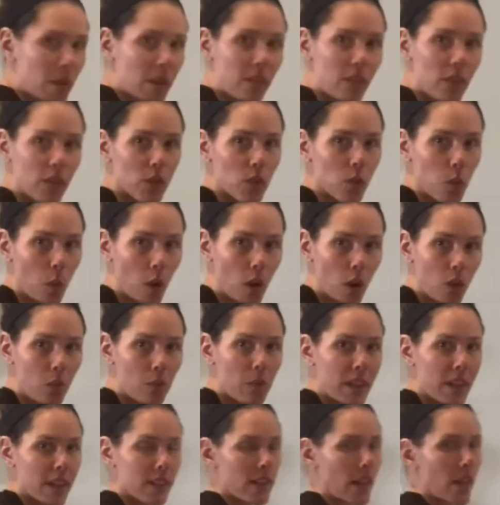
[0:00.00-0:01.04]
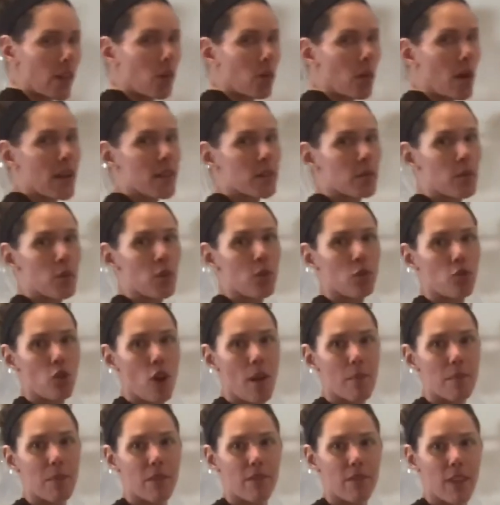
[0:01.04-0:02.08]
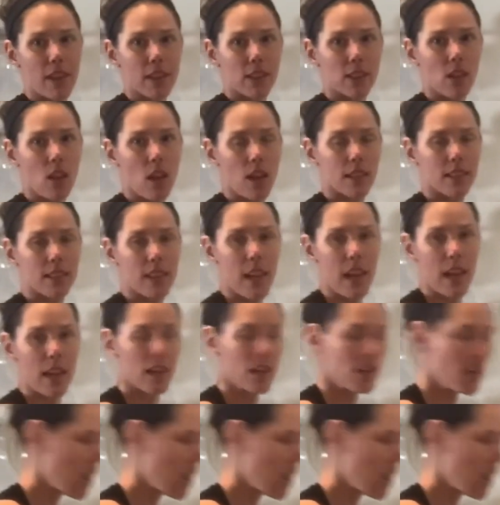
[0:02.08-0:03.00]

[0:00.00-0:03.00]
a swirl, because otherwise when you drop the face cloths in,